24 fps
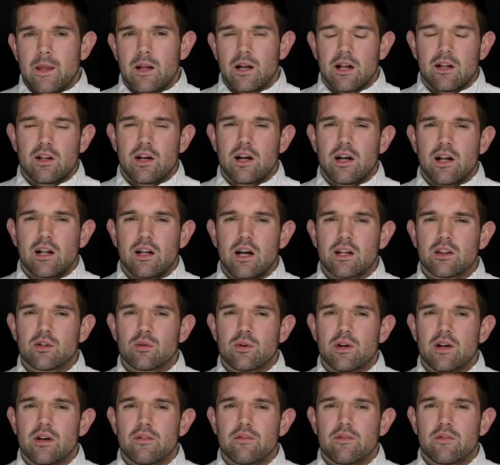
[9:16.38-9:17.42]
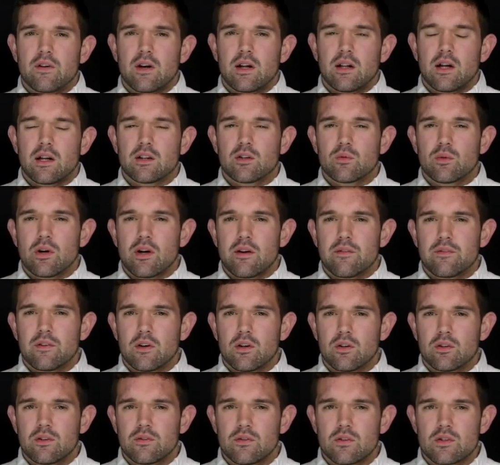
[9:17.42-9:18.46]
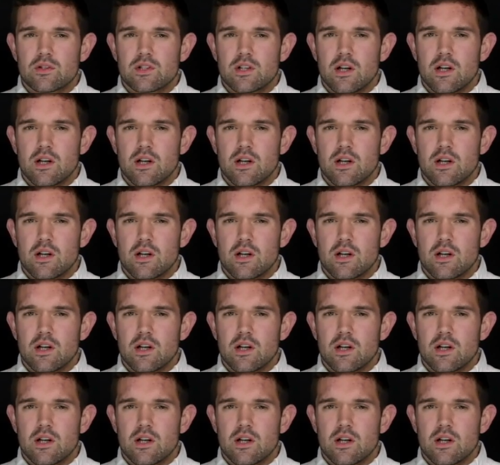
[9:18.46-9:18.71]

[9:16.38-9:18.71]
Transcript: and I, li I liked the way it, I liked the way I felt the first